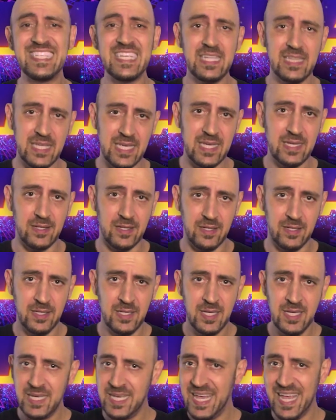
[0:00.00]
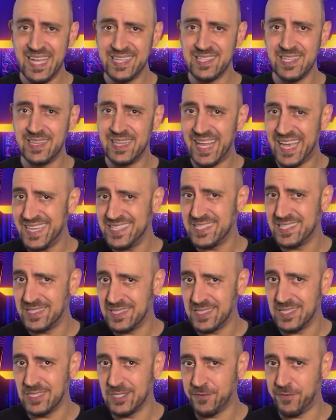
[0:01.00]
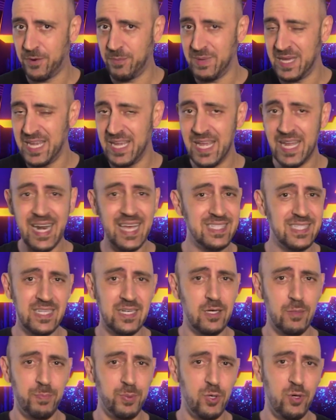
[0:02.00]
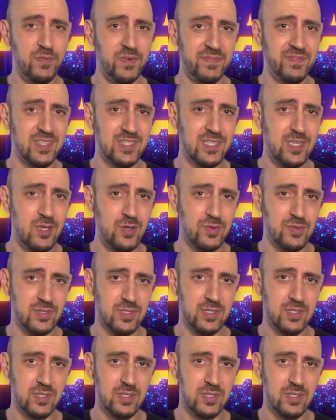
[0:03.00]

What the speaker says: illegal. He hasn't licensed this for me, and I didn't approve of this use.